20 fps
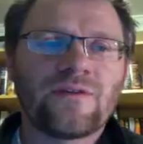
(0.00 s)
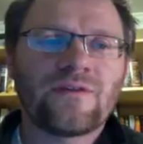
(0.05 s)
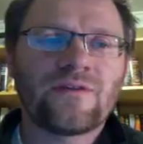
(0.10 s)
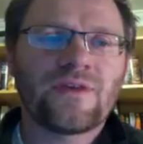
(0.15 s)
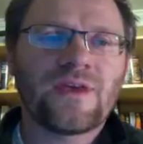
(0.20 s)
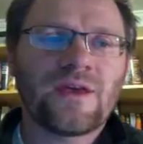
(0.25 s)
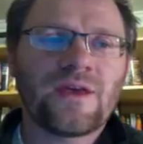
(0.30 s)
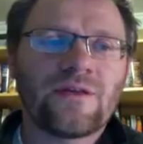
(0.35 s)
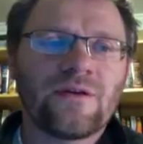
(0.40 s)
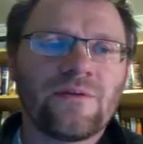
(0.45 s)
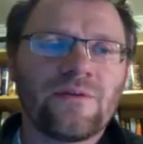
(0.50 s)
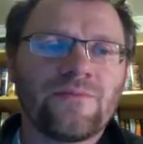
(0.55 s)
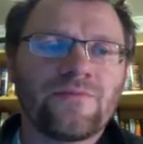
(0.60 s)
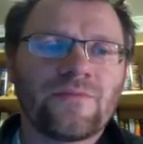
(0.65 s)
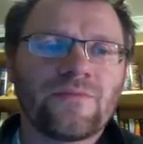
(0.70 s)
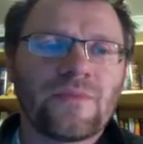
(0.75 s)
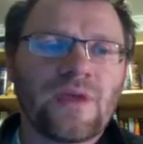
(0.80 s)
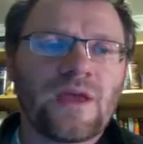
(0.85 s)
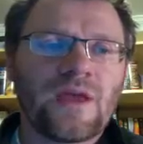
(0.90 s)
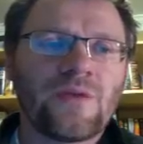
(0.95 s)
together,
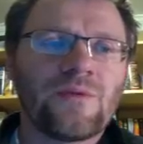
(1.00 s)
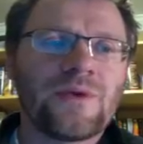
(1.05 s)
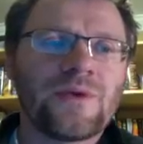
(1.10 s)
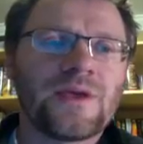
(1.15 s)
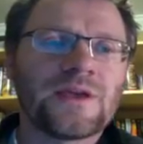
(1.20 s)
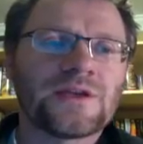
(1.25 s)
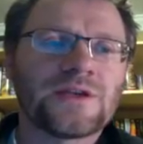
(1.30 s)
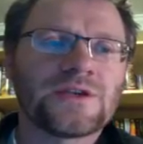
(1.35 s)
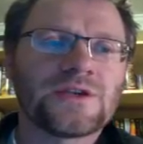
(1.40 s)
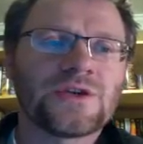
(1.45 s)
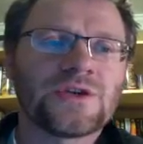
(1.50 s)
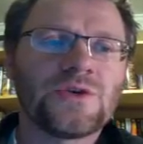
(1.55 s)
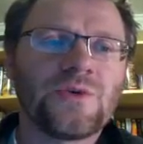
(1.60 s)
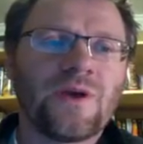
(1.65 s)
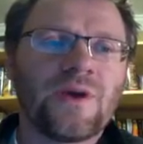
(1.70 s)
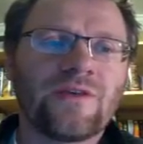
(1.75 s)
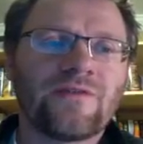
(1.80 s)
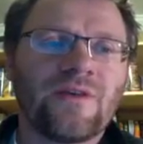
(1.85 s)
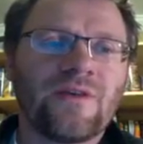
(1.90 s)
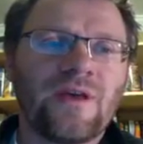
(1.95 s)
and we get
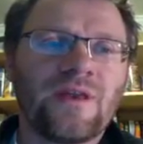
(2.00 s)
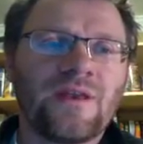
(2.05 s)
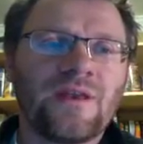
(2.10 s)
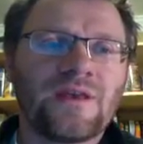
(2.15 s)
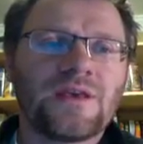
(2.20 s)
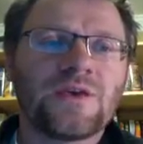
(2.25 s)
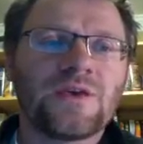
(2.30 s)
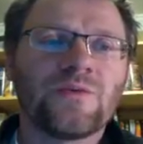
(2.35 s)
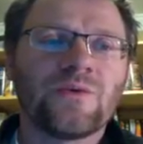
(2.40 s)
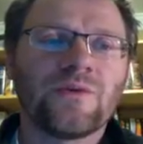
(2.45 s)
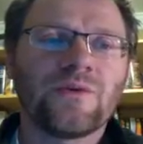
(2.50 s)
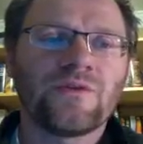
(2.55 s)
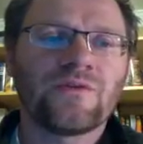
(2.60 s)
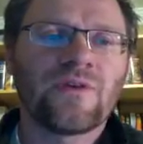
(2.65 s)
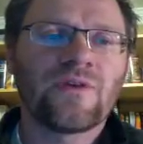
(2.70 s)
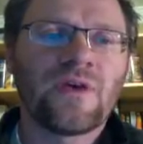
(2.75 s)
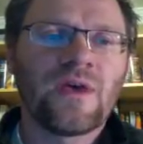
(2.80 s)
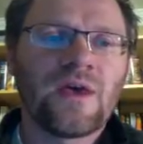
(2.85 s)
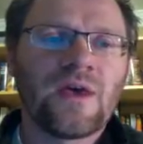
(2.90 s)
2sn equals,